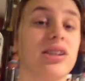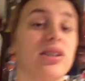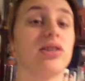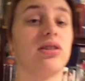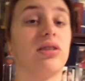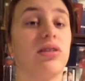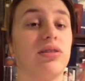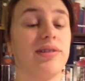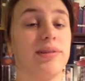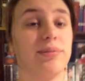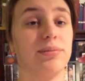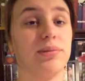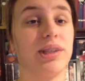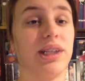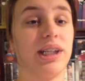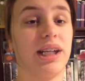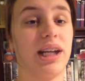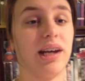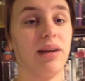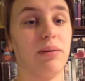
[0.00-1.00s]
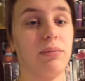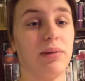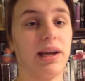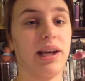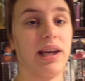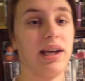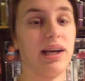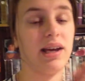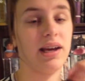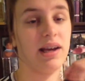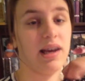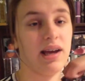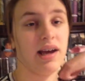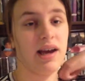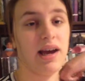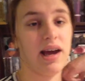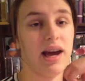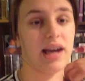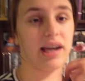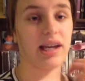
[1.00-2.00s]
little from reading, but
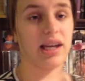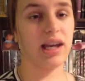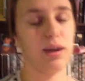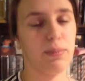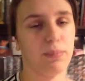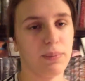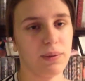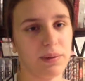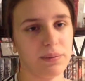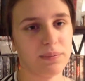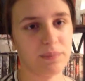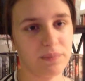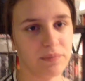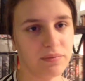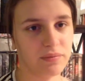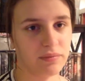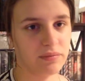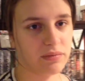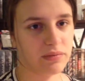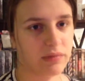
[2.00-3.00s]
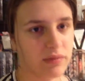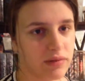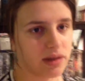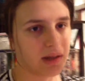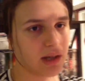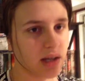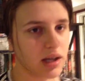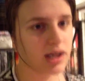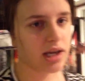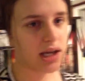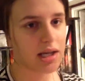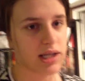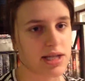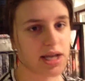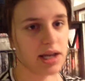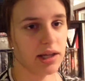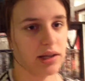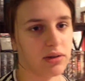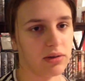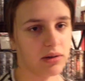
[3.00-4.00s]
I keep
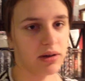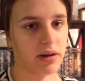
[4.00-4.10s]
saying the